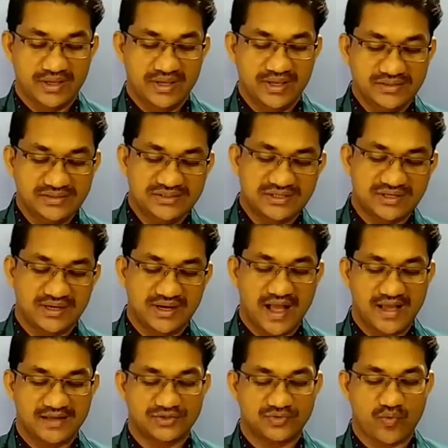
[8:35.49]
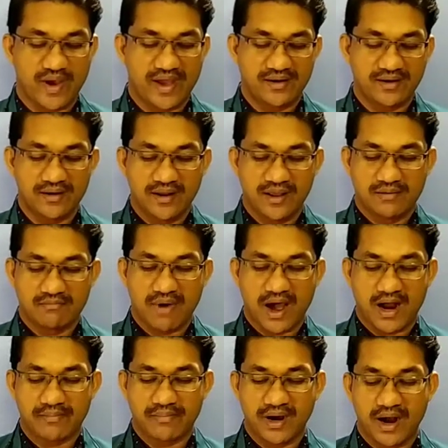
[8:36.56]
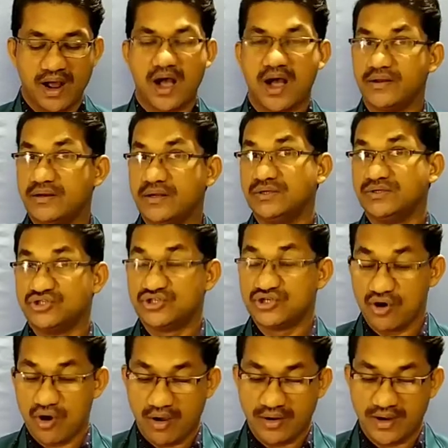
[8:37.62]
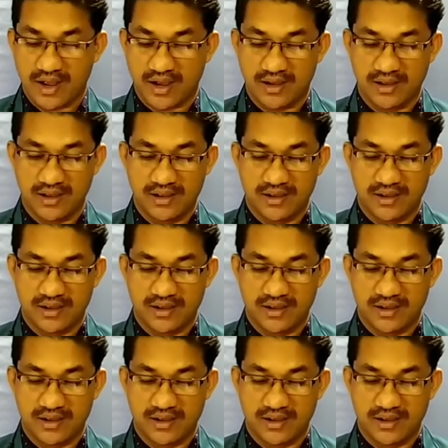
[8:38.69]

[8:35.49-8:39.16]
hinted at when Barbara and Jonah,